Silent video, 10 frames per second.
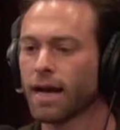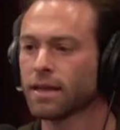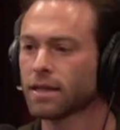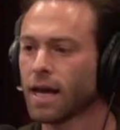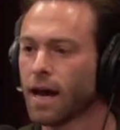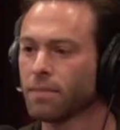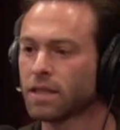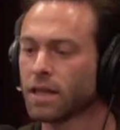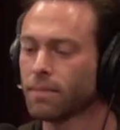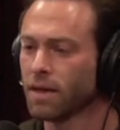that time, they
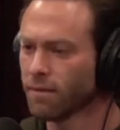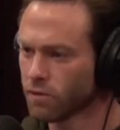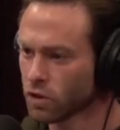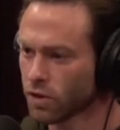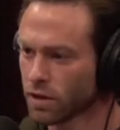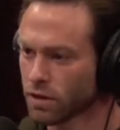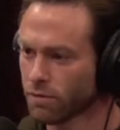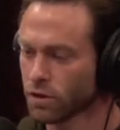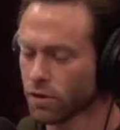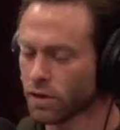set up the infrastructure
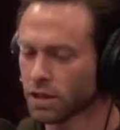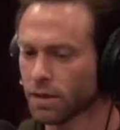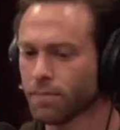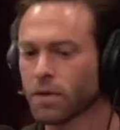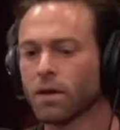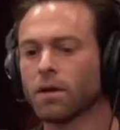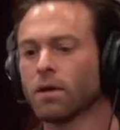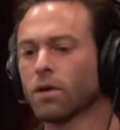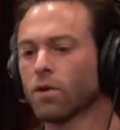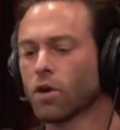for tourism.
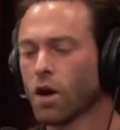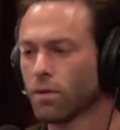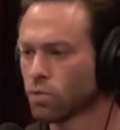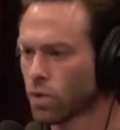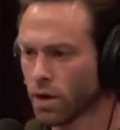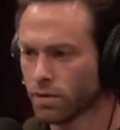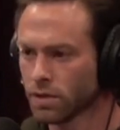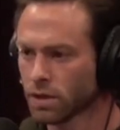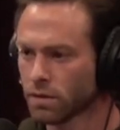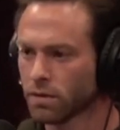
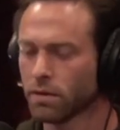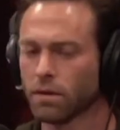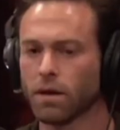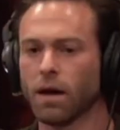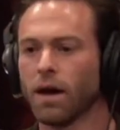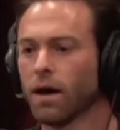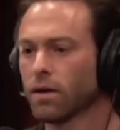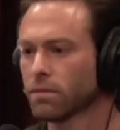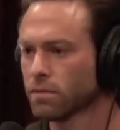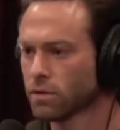Roads,
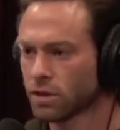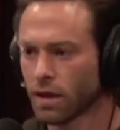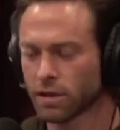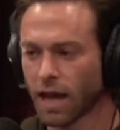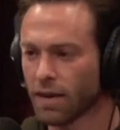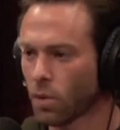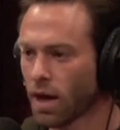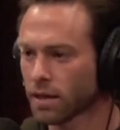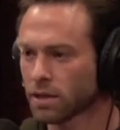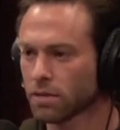
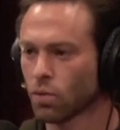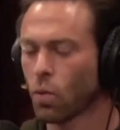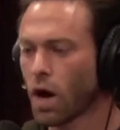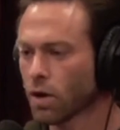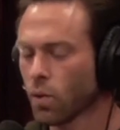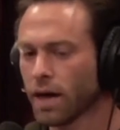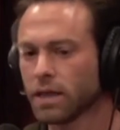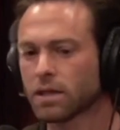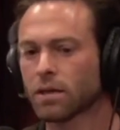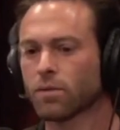sidewalks,
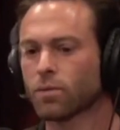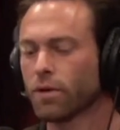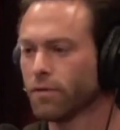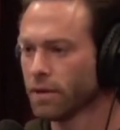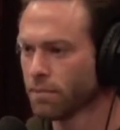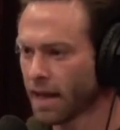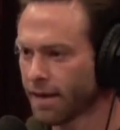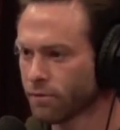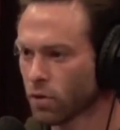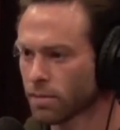walkways, roofing
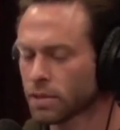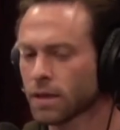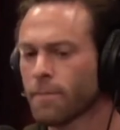platforms.